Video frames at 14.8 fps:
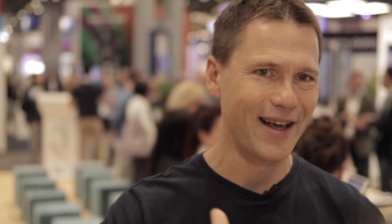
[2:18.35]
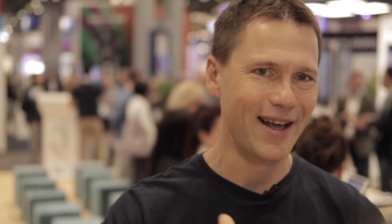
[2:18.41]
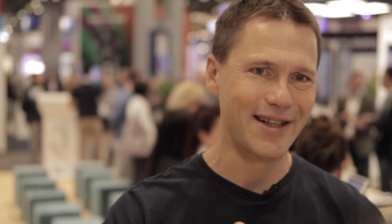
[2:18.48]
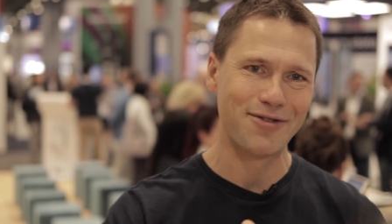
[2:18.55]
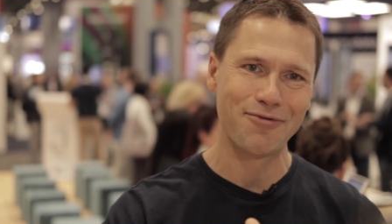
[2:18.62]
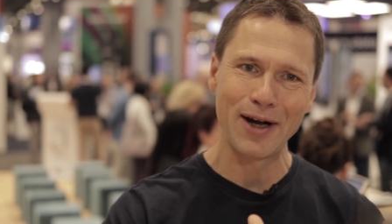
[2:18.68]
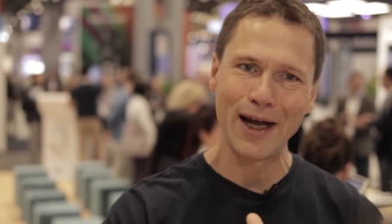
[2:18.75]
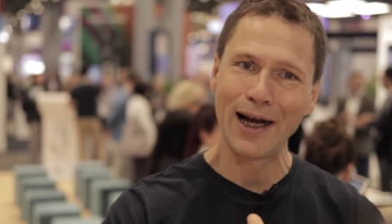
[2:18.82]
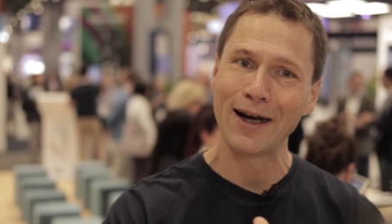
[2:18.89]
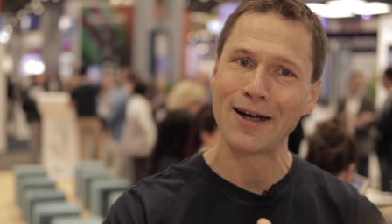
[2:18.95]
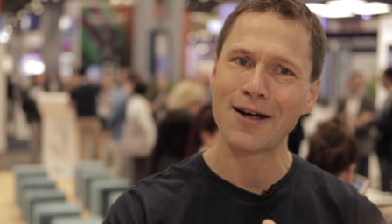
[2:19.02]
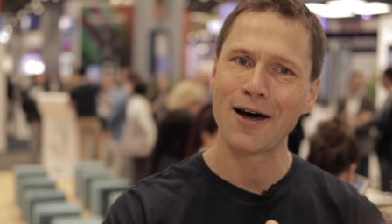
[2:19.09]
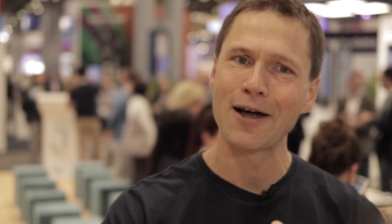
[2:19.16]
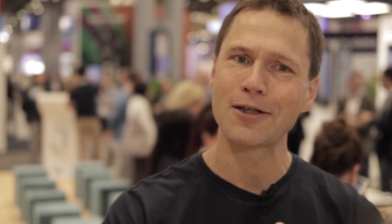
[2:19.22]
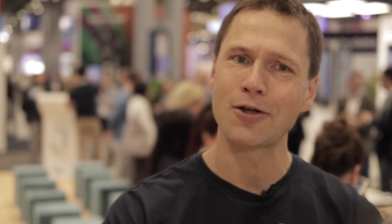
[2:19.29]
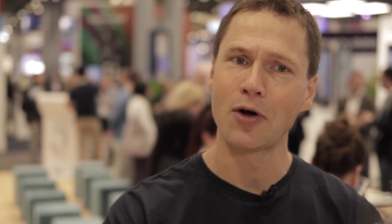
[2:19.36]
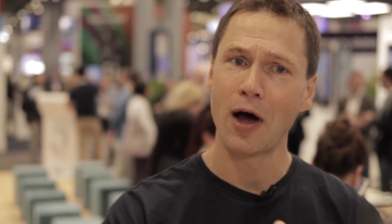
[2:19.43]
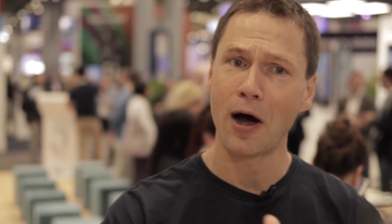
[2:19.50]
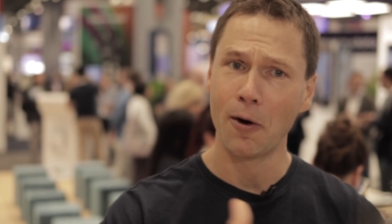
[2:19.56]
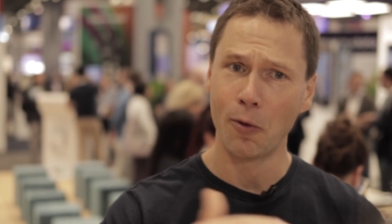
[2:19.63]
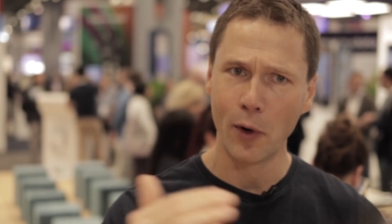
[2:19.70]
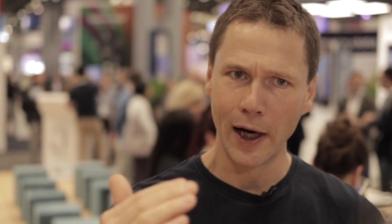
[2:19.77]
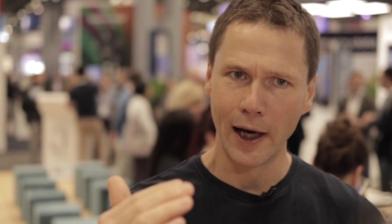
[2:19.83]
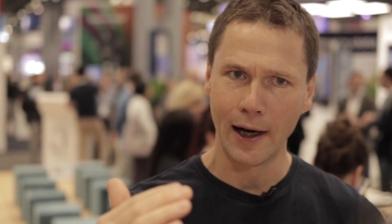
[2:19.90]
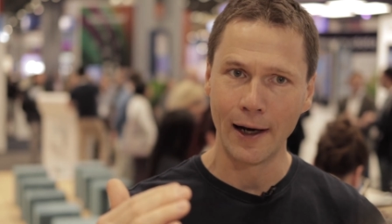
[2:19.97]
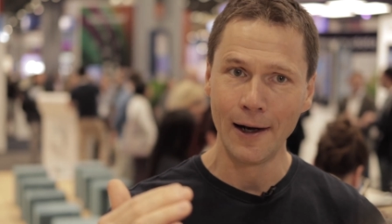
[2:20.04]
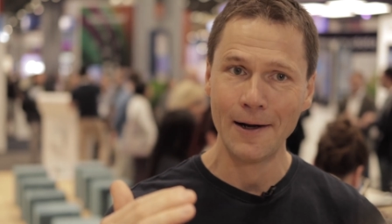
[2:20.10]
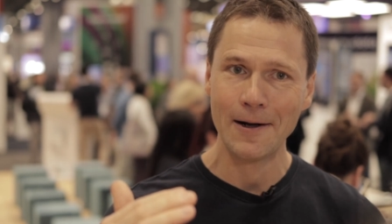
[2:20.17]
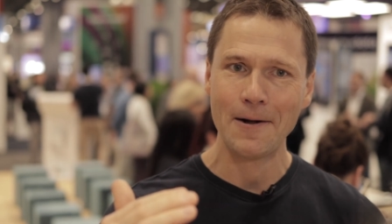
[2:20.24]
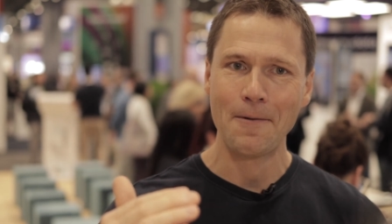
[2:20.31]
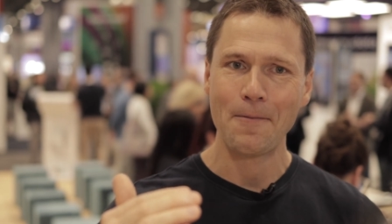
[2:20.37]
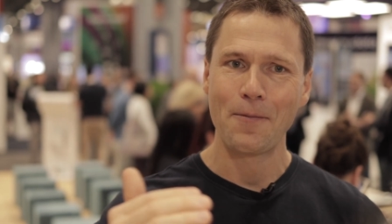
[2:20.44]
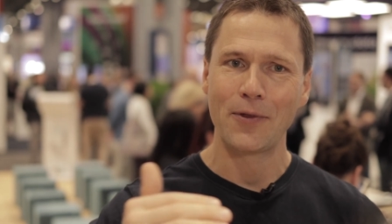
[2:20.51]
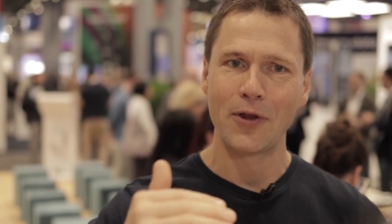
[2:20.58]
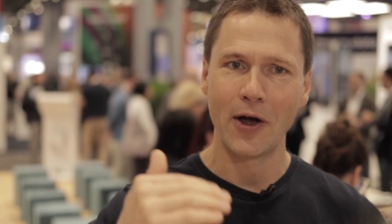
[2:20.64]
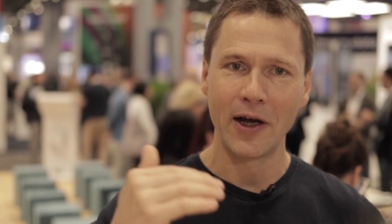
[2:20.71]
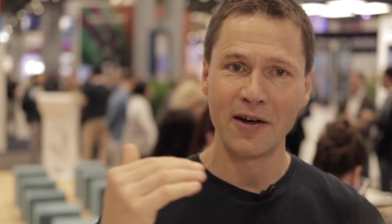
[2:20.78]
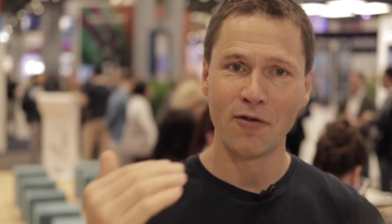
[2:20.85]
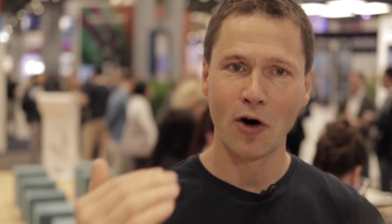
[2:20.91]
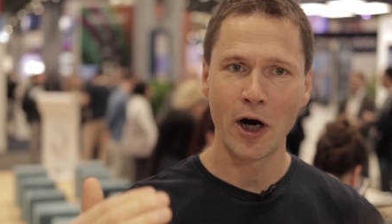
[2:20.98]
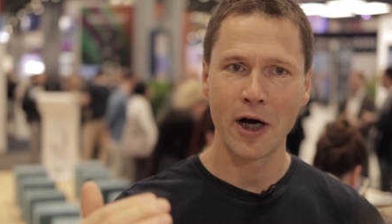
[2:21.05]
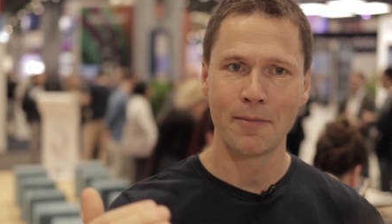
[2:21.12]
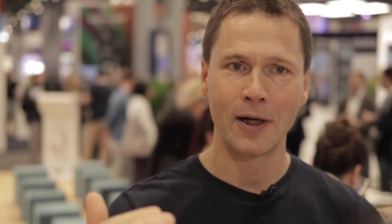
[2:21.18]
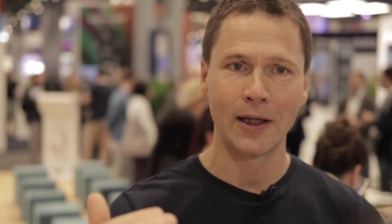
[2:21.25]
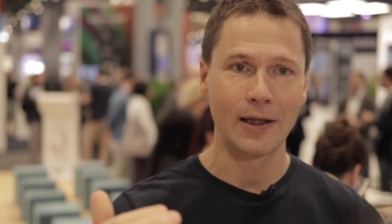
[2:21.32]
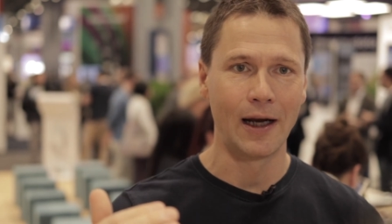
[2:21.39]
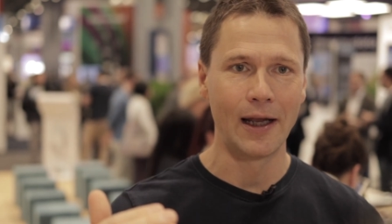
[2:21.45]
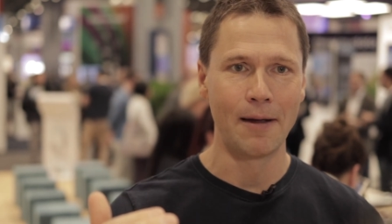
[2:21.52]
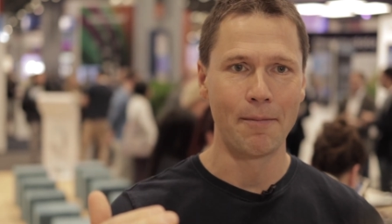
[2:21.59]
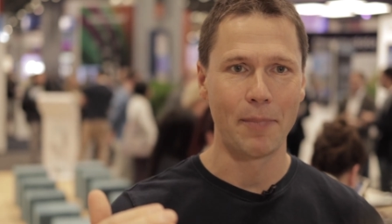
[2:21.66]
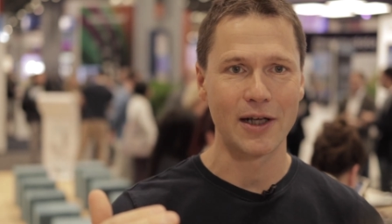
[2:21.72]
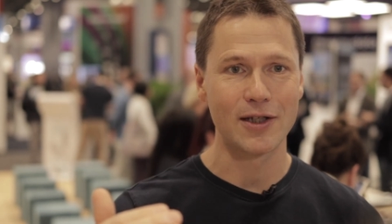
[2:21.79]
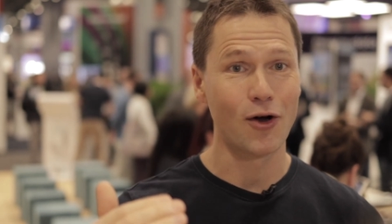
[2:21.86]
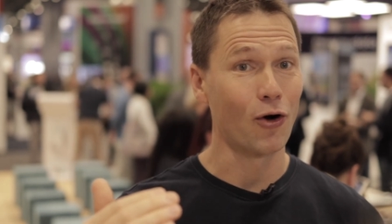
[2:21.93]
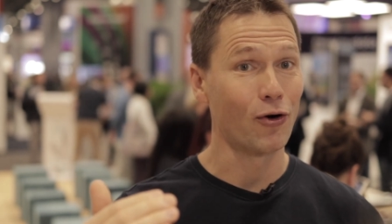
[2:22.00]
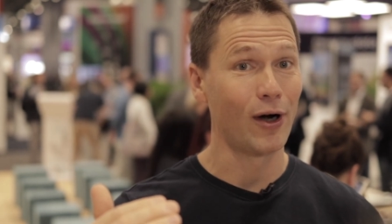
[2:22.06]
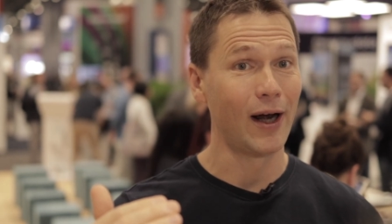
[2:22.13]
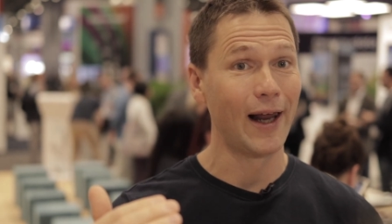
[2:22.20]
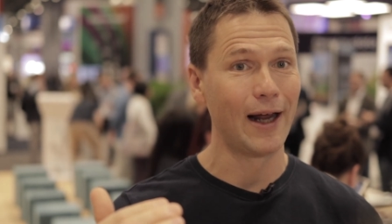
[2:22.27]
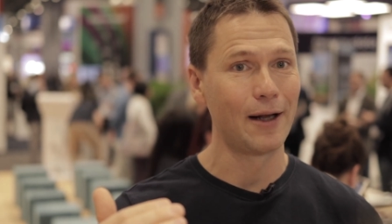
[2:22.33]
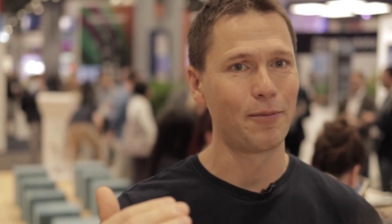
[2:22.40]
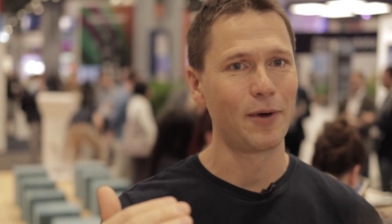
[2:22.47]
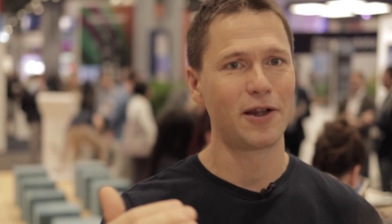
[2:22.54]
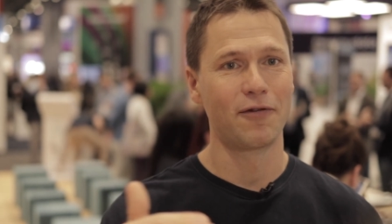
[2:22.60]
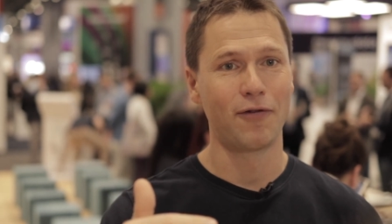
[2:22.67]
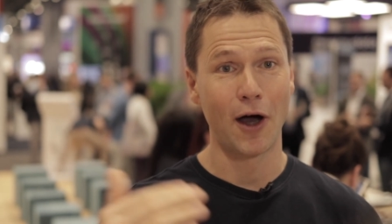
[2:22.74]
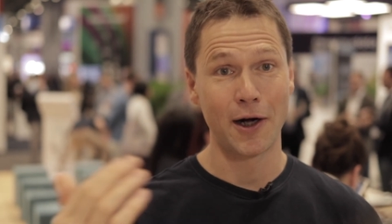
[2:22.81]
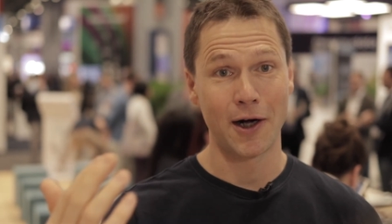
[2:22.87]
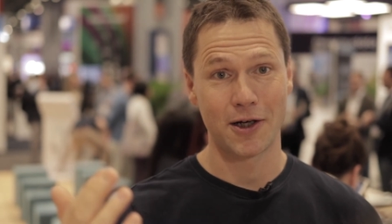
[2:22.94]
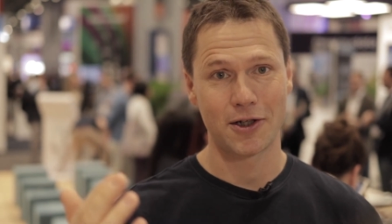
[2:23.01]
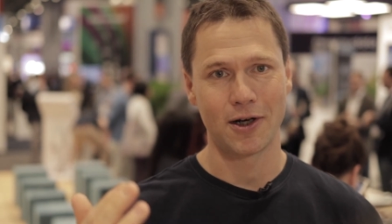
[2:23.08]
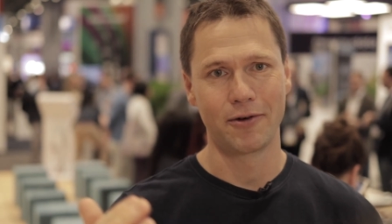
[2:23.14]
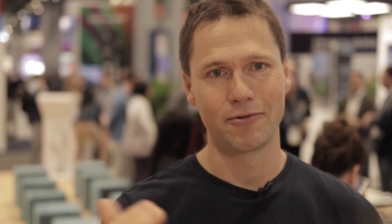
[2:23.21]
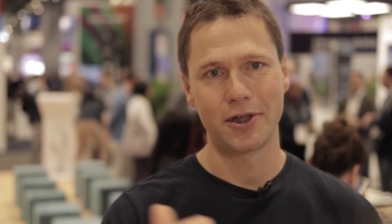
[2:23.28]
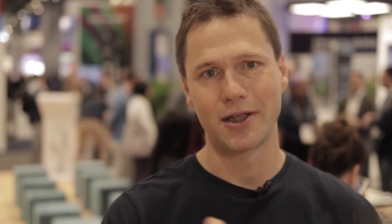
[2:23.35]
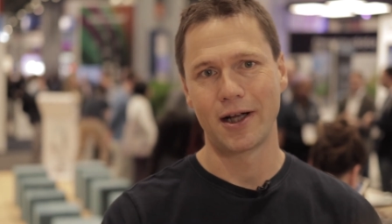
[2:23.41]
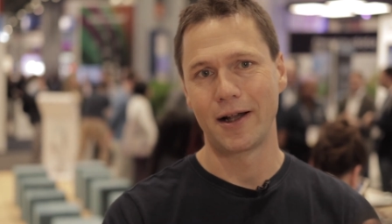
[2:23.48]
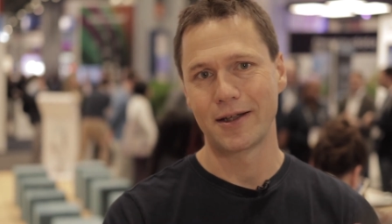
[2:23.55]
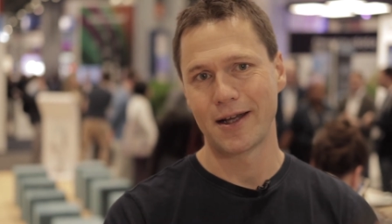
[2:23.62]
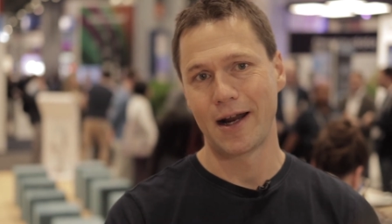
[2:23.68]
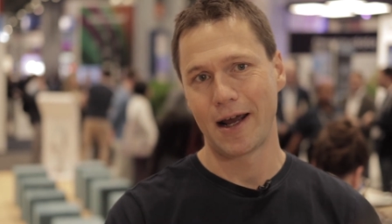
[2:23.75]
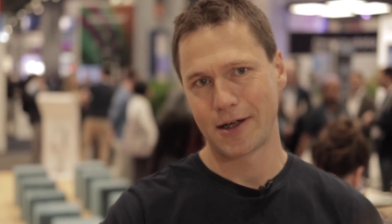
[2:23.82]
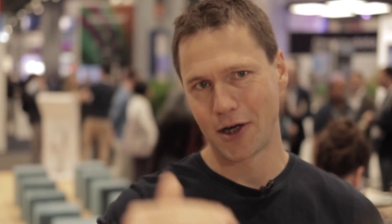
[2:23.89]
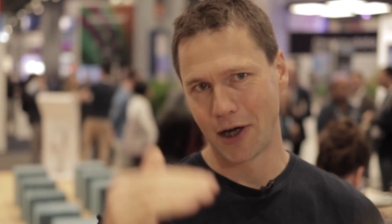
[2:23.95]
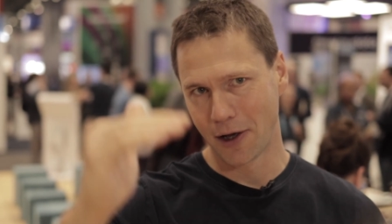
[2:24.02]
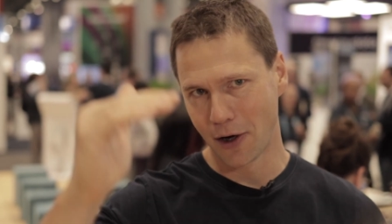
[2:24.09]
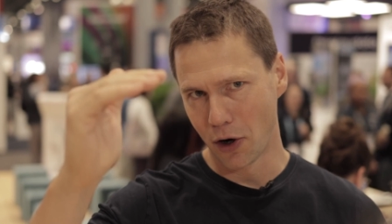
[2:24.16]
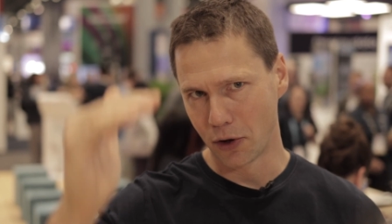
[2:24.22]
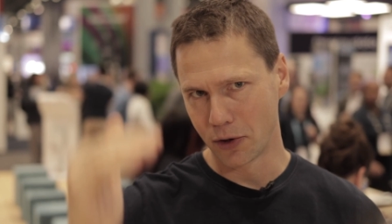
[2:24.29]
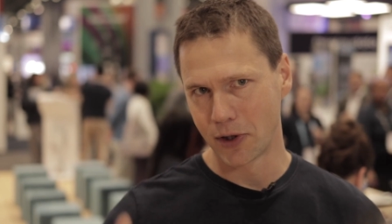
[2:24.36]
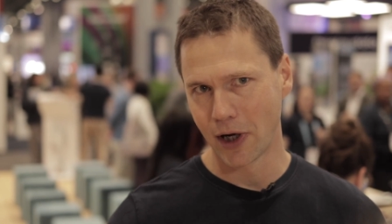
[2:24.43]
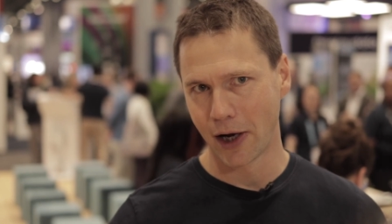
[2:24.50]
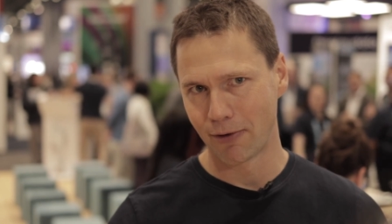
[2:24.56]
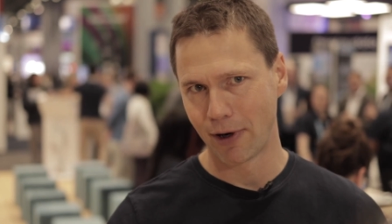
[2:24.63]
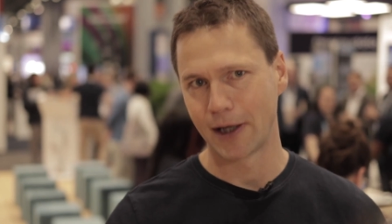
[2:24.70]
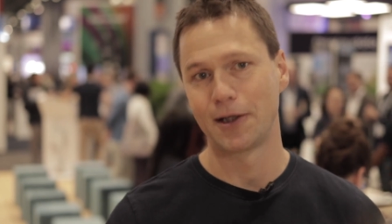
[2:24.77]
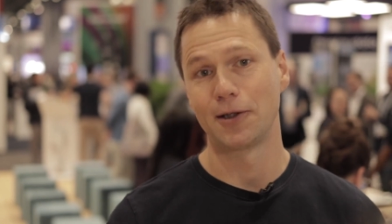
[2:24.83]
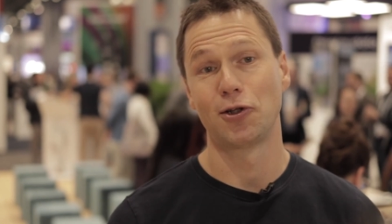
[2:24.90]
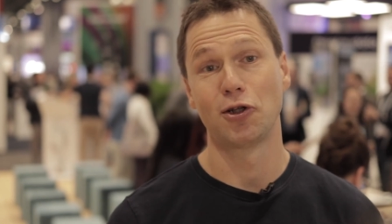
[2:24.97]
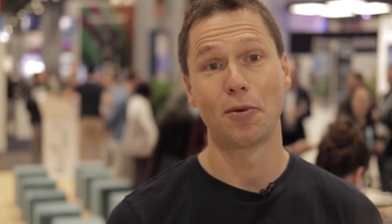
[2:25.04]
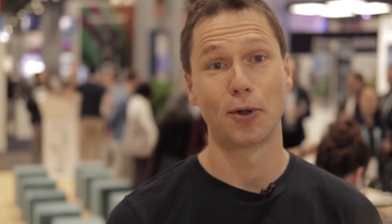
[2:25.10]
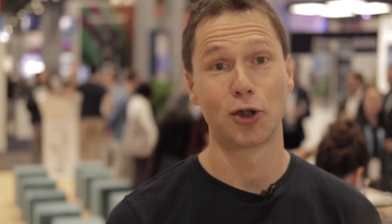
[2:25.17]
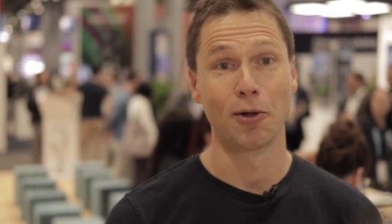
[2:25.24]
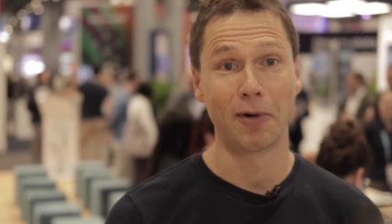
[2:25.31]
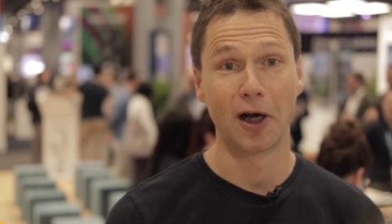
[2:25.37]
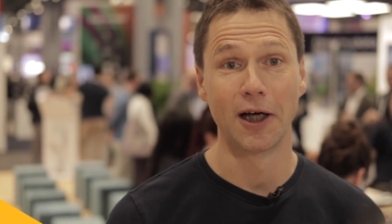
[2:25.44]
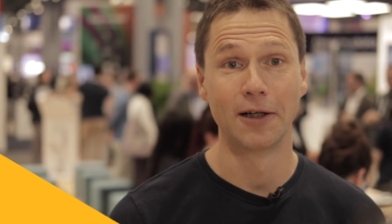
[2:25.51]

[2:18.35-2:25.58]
it's really nice on how well the environmental impacts correlate with the financial results and actually go directly to the bottom